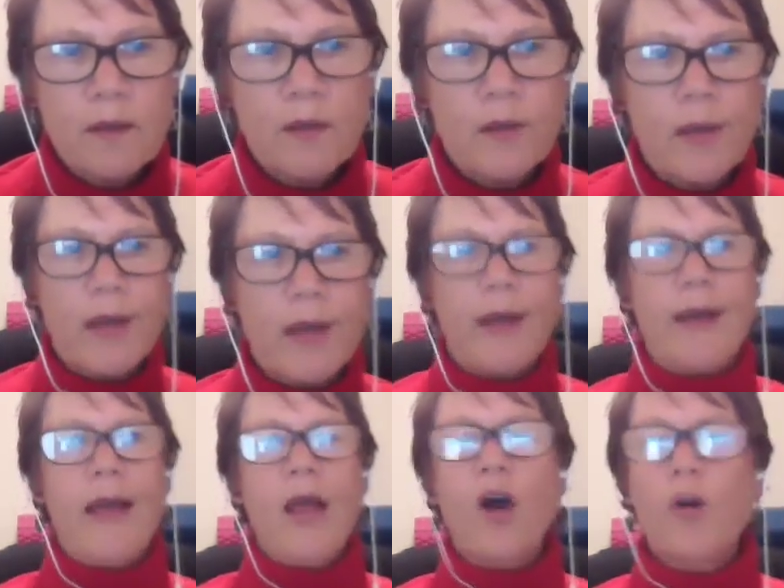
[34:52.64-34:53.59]

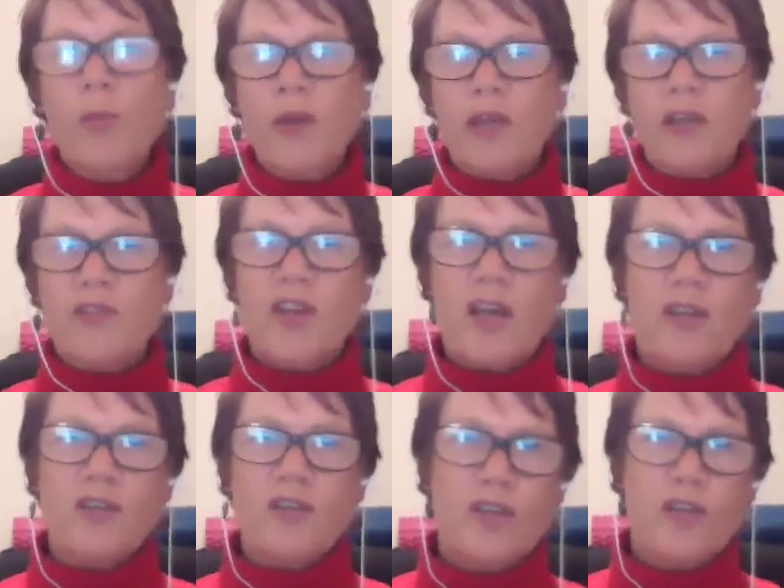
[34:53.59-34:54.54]
Helping each
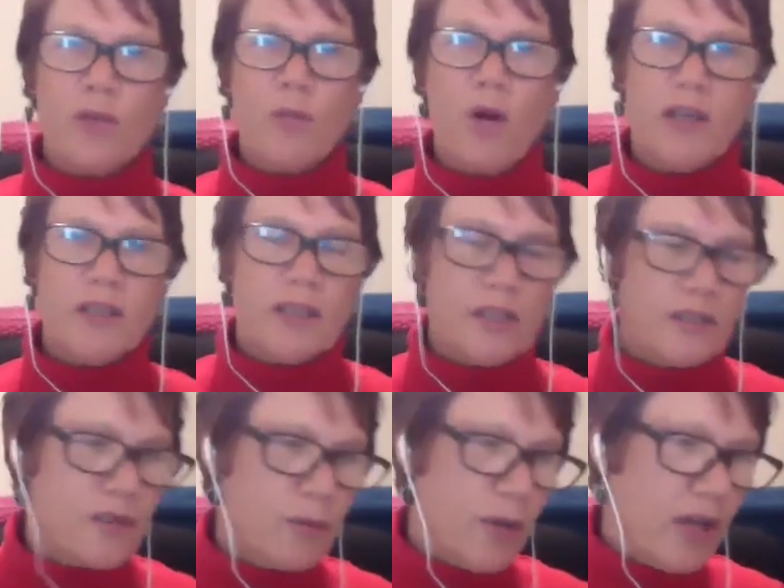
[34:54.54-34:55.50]
other. So you might
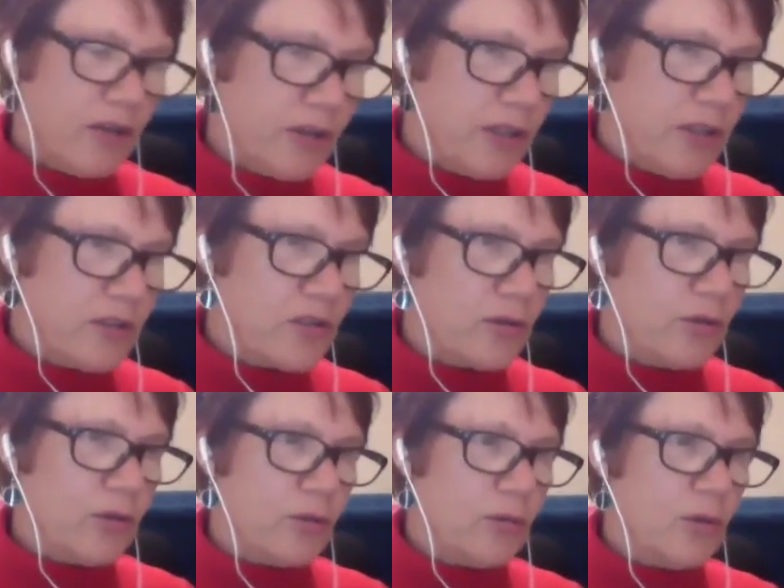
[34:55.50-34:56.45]
get some athletes
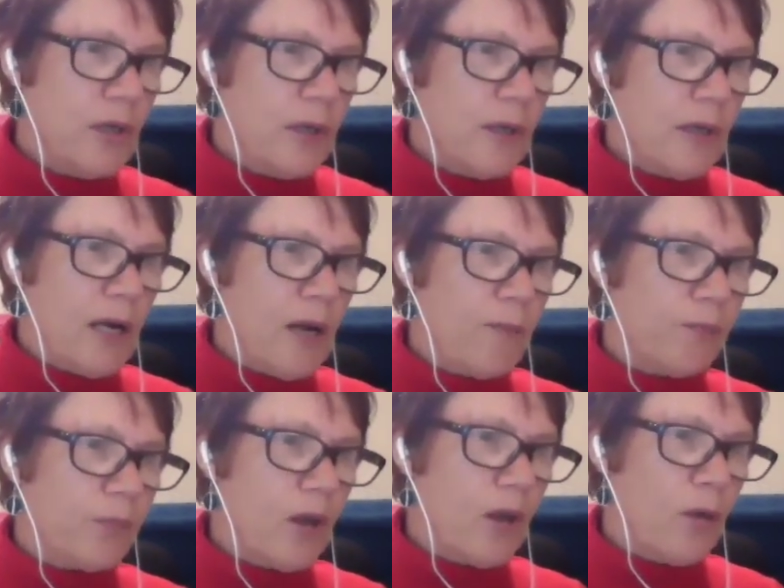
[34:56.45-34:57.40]
who
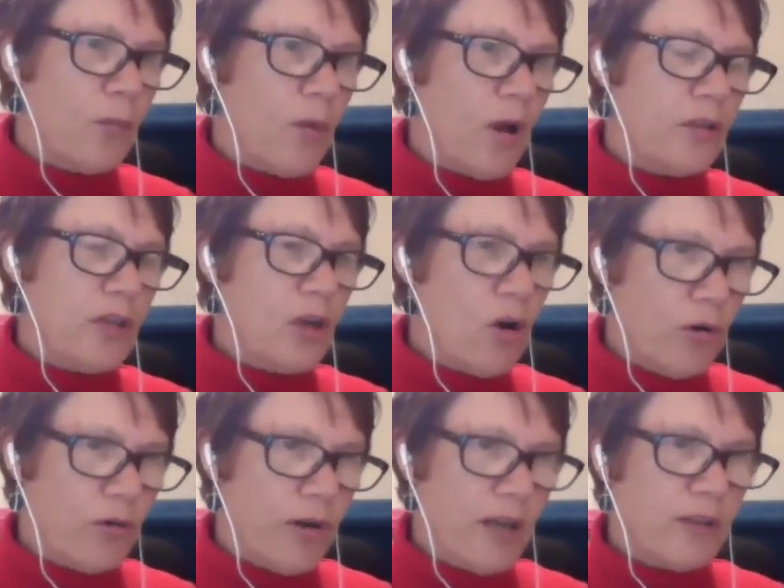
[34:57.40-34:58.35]
are the
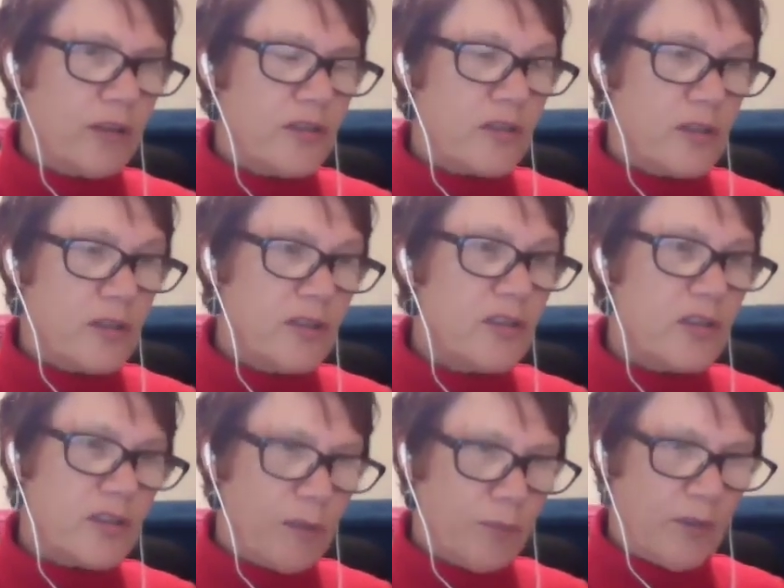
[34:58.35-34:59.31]
older athletes, and this
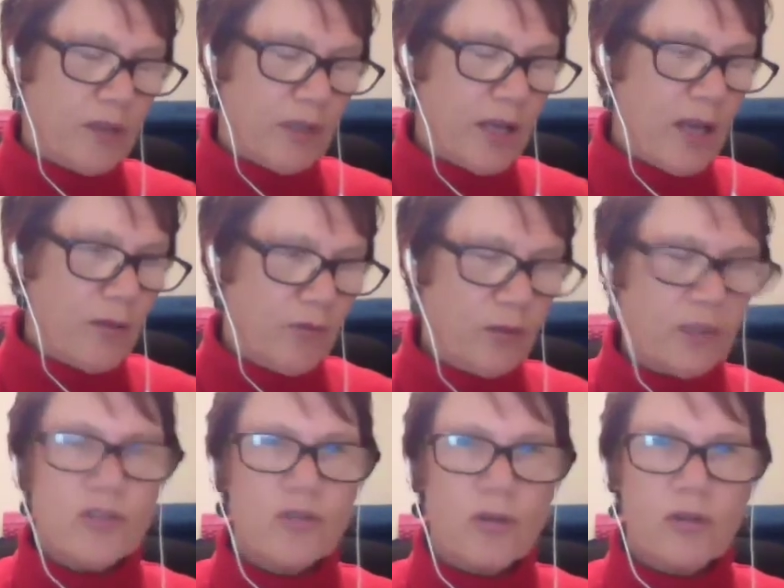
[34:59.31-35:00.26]
is something that came really
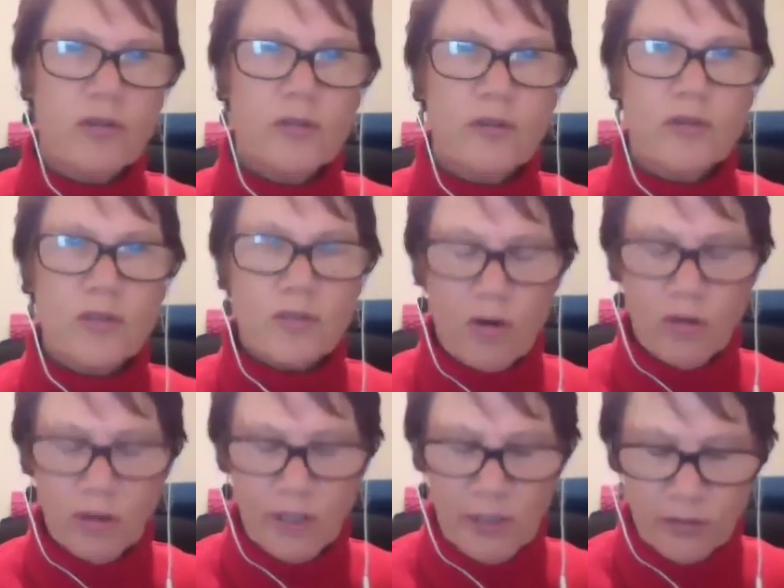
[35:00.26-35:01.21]

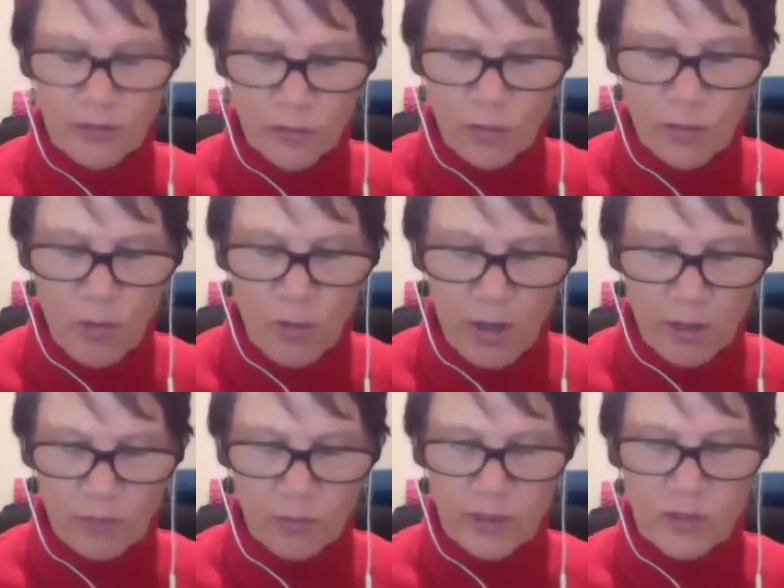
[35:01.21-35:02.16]
strongly through my
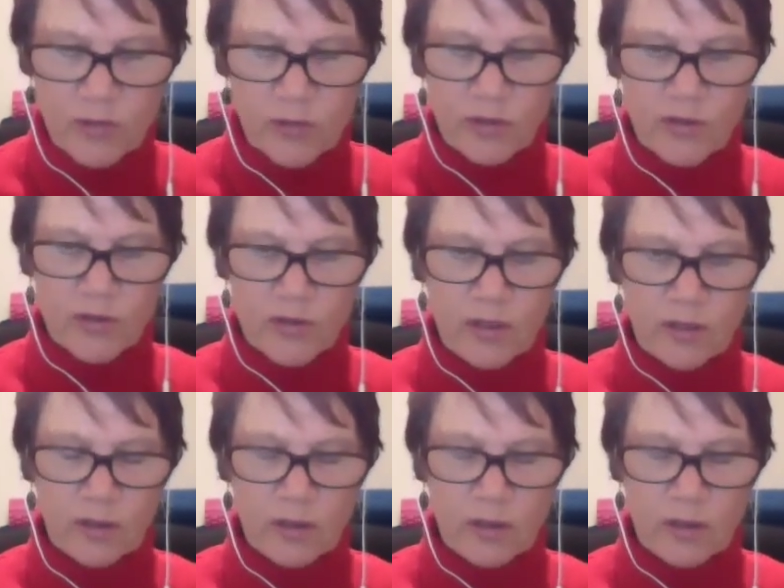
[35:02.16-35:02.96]
research, that